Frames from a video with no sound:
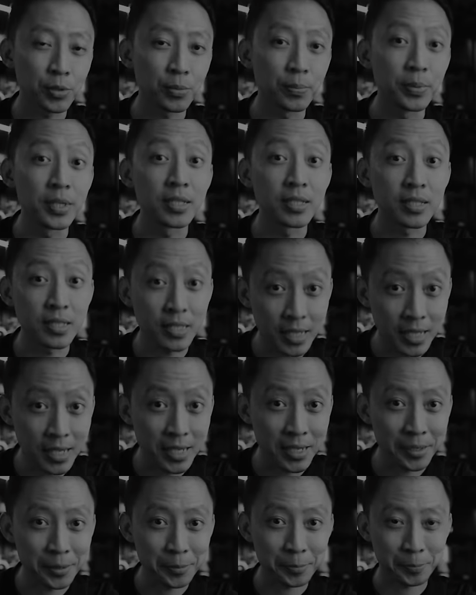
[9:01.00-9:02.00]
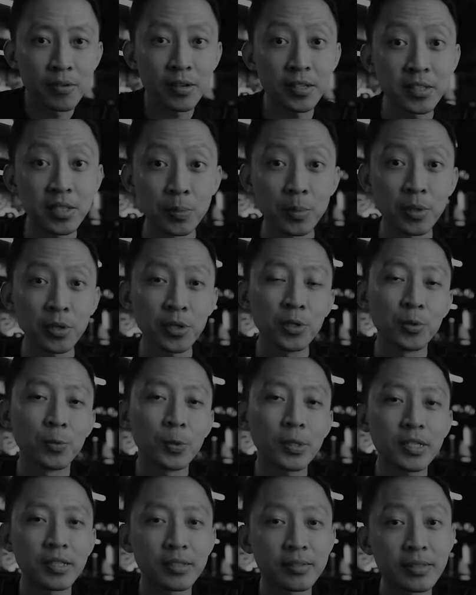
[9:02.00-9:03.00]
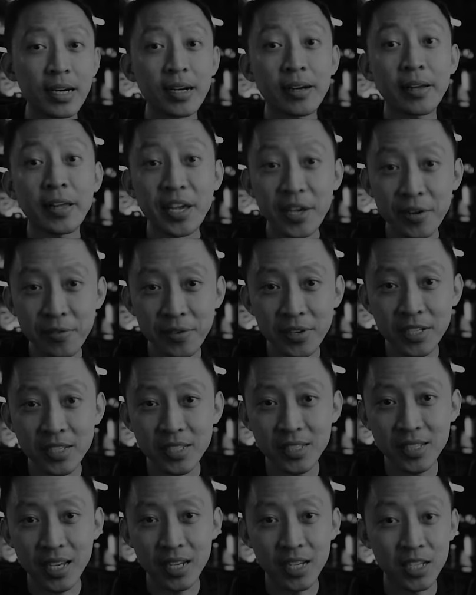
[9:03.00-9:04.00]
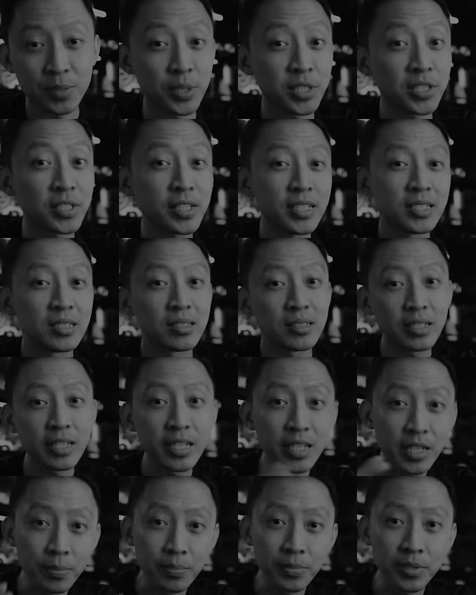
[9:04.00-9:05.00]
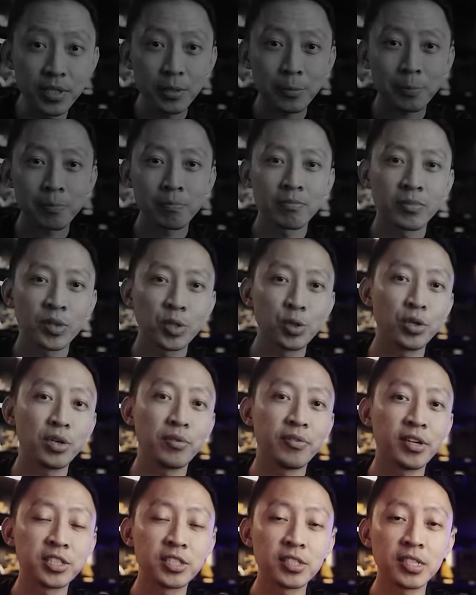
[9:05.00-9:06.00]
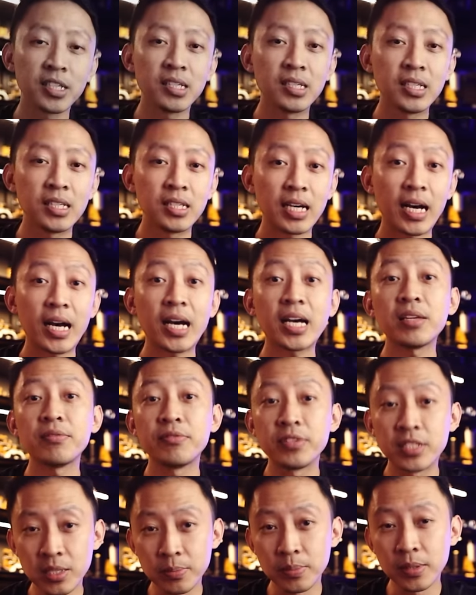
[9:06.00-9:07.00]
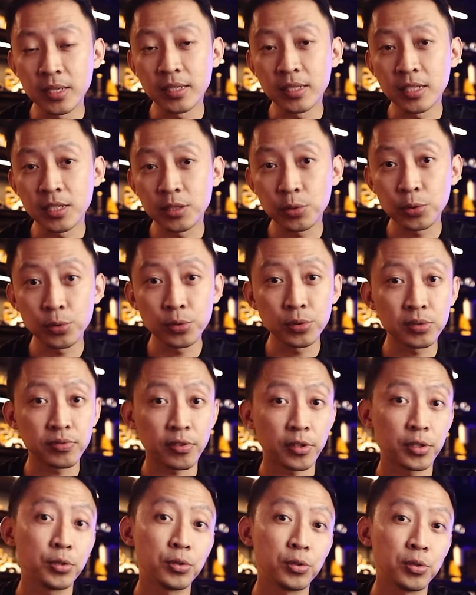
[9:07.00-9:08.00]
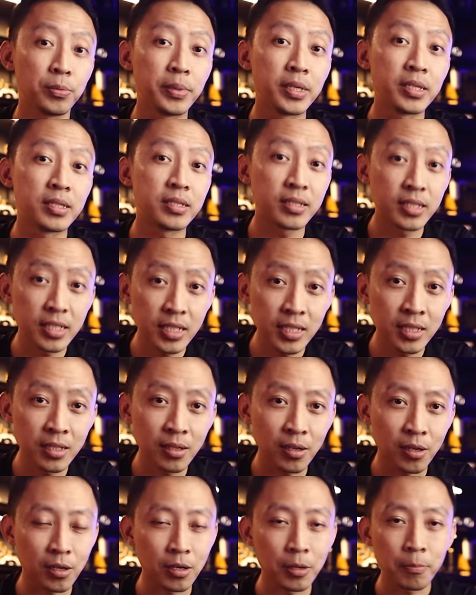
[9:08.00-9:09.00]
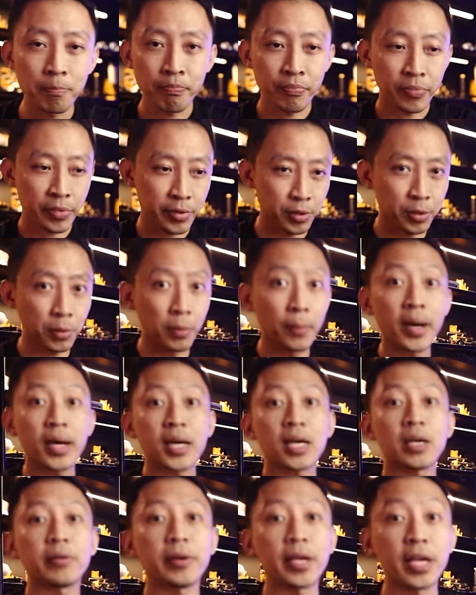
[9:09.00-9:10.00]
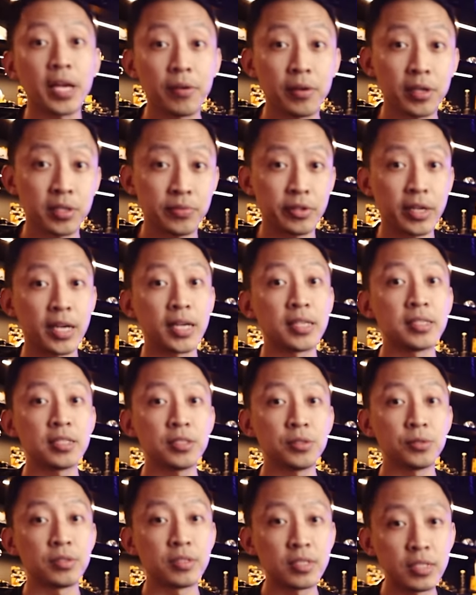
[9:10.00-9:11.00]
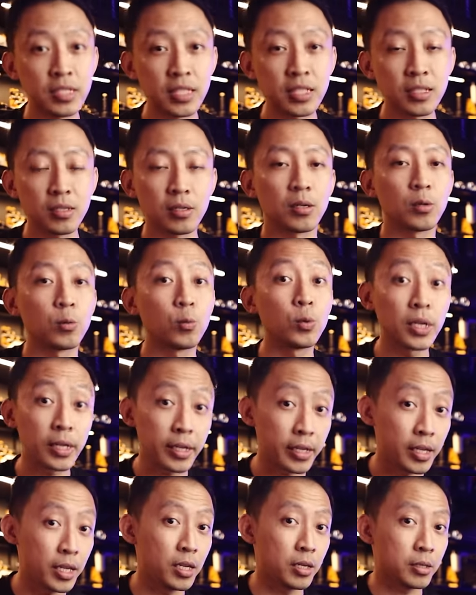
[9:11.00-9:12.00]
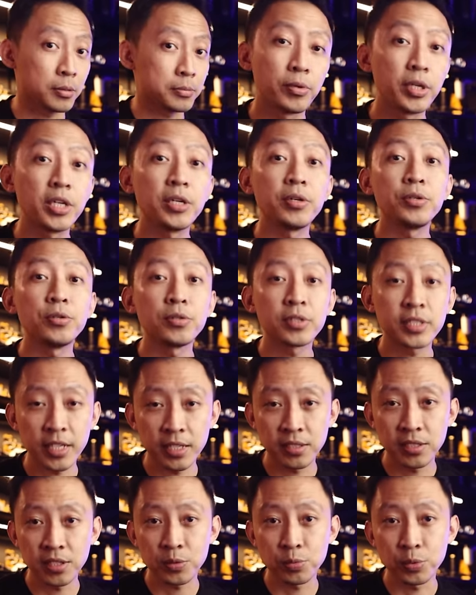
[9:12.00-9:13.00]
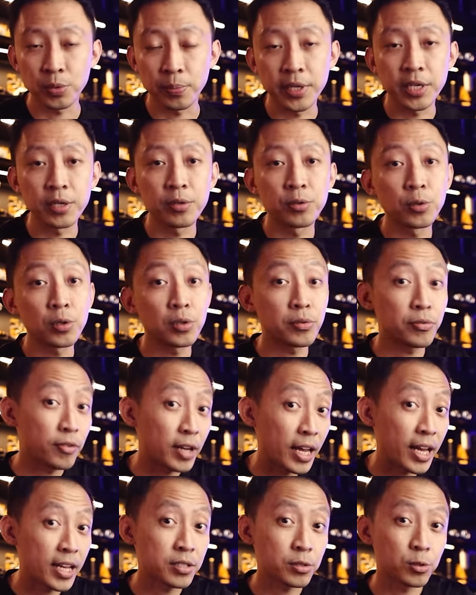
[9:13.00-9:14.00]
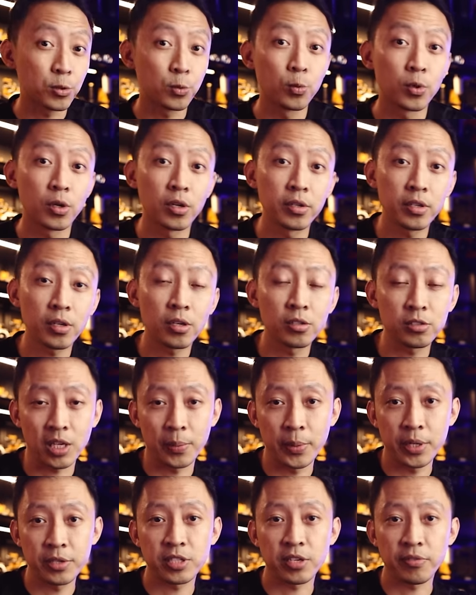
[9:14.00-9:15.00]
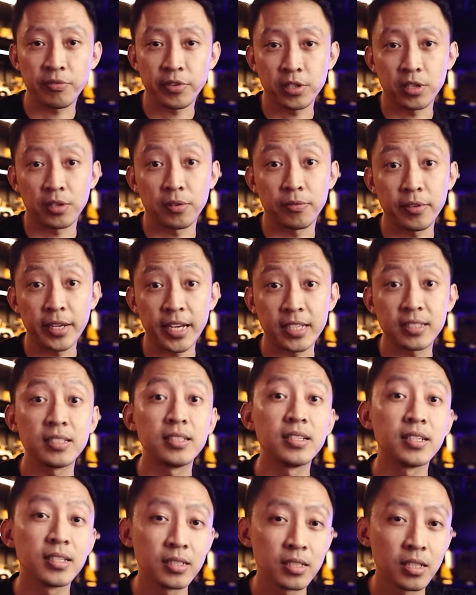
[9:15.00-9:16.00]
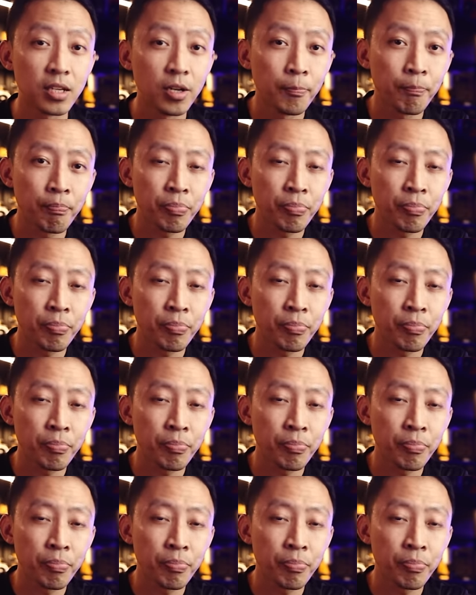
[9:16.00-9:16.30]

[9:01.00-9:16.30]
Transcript: you be seen. Right, the more you work in dark areas and especially in teams, you eventually need high visibility tools for you to be seen or, you know, mark out areas for others to see or work in. Real use cases would be road flares to warn oncoming traffic of accidents,